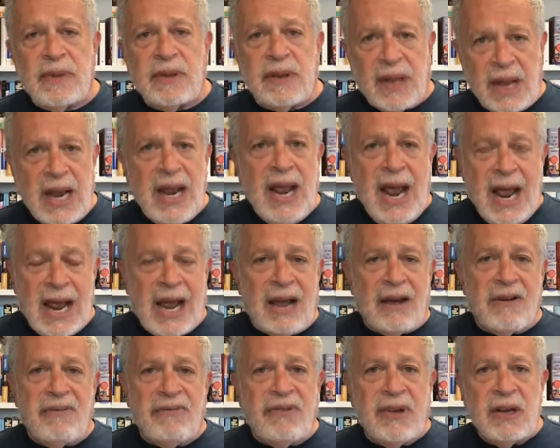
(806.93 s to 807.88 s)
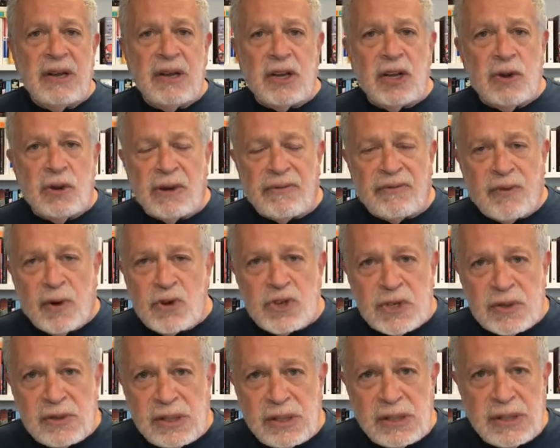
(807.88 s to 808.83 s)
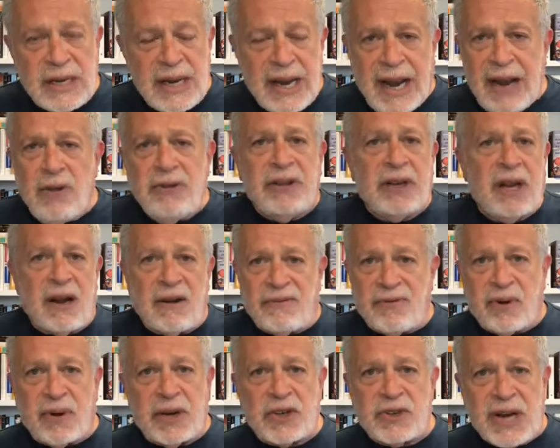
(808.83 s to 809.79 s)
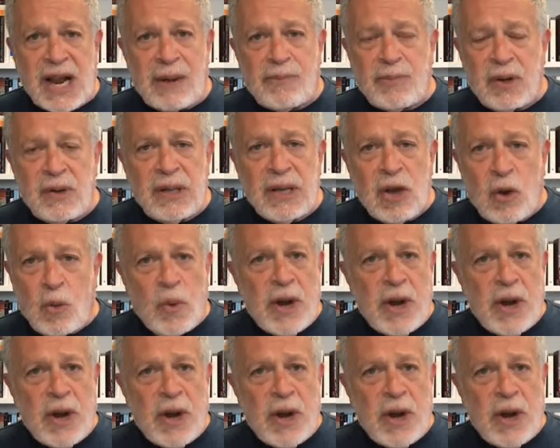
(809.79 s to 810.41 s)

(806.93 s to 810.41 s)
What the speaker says: They have universal health care, for example.